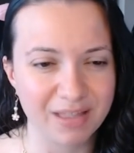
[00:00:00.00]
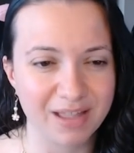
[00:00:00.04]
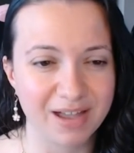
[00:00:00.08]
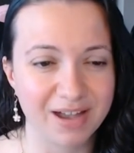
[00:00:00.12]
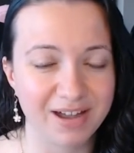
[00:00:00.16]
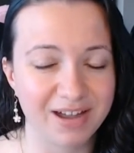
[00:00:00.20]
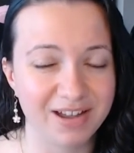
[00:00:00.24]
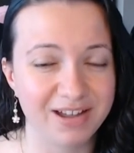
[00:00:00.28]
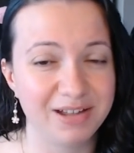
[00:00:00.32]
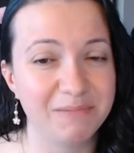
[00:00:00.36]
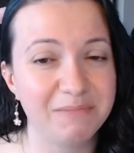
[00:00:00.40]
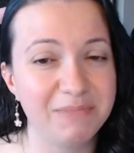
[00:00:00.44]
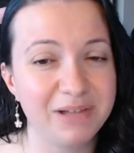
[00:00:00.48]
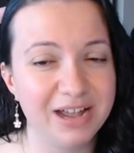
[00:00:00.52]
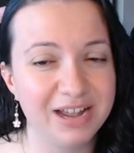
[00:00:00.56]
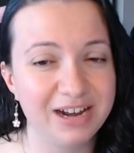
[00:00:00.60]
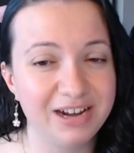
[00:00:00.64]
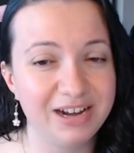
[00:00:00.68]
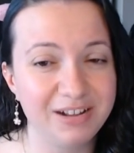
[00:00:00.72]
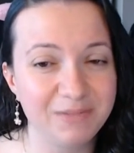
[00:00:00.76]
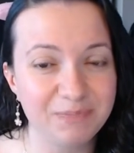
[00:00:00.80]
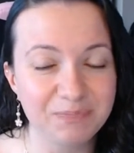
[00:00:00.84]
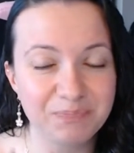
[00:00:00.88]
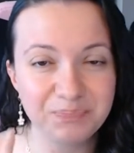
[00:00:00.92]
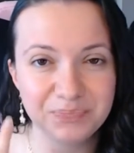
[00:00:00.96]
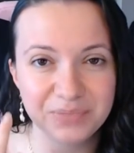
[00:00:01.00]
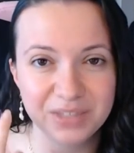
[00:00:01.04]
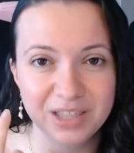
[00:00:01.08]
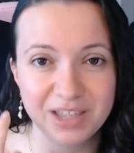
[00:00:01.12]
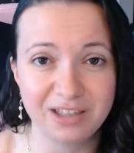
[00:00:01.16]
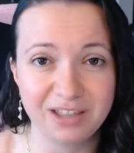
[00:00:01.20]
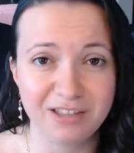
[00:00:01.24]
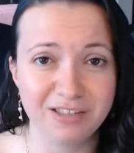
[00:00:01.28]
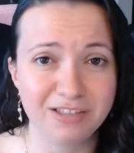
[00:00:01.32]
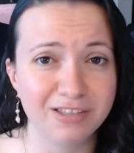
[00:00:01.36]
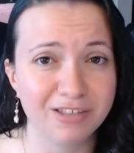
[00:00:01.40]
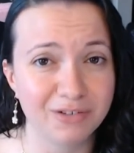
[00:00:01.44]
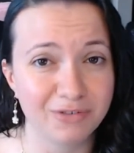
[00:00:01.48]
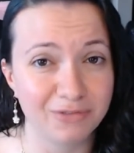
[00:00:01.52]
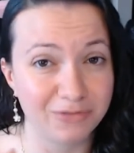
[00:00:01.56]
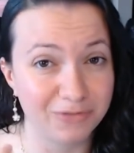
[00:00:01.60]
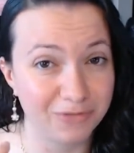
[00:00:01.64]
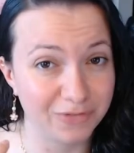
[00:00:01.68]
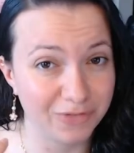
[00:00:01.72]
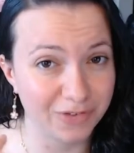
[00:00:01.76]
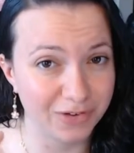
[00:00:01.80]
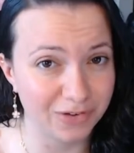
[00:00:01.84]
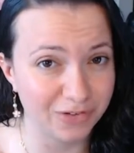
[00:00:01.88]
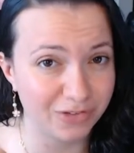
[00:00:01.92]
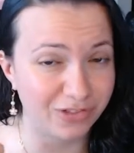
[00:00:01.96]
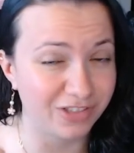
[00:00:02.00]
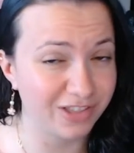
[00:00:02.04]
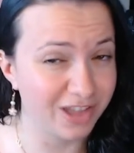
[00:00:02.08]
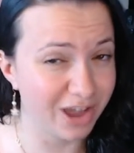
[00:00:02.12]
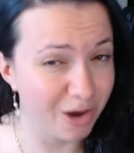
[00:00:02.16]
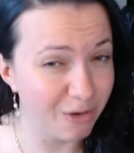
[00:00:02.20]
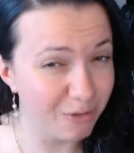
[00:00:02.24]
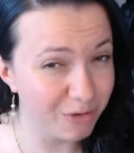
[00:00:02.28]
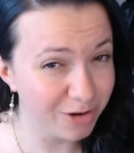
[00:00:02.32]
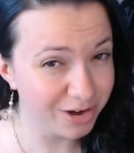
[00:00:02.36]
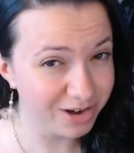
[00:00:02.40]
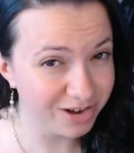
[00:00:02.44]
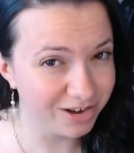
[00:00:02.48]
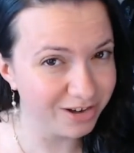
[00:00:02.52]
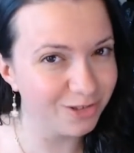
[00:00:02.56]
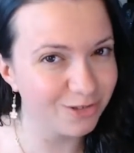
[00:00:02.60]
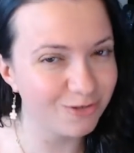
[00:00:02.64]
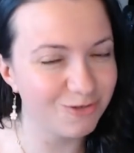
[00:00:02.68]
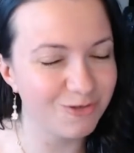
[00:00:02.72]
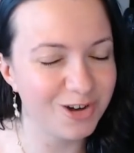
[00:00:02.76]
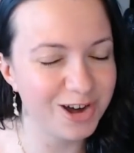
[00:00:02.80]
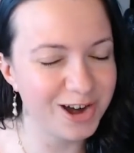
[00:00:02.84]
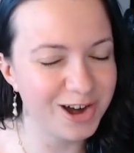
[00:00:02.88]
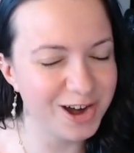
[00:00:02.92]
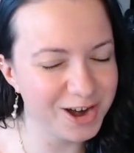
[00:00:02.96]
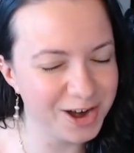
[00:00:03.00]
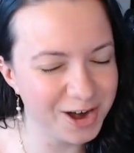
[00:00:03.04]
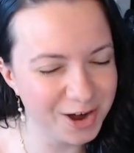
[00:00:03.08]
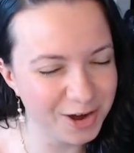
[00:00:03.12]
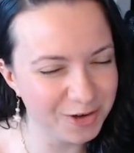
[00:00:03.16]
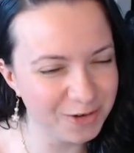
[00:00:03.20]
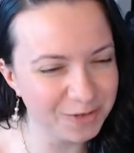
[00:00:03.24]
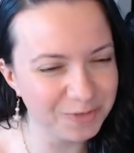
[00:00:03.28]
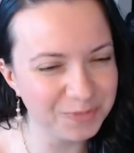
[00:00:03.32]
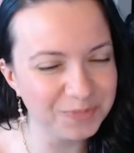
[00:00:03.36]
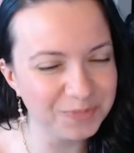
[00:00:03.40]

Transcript: I am getting hints of sourness right now.